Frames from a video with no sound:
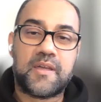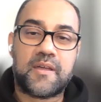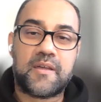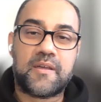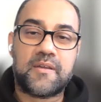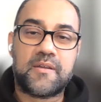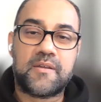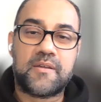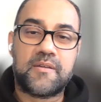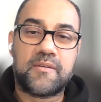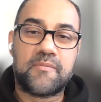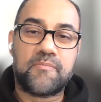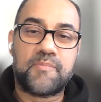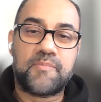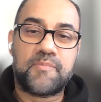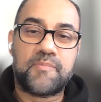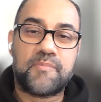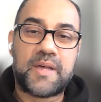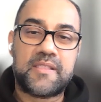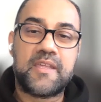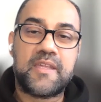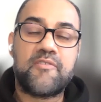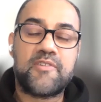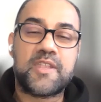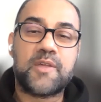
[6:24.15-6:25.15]
uh,
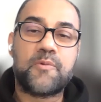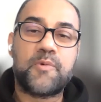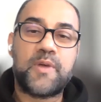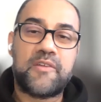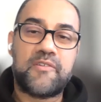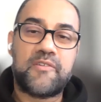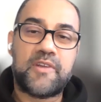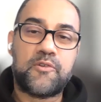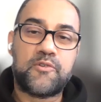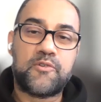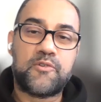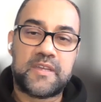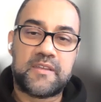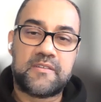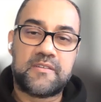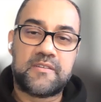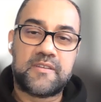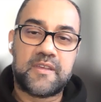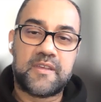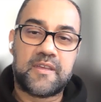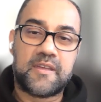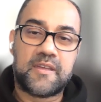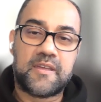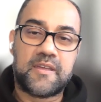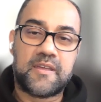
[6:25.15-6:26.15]
but there is a way around it.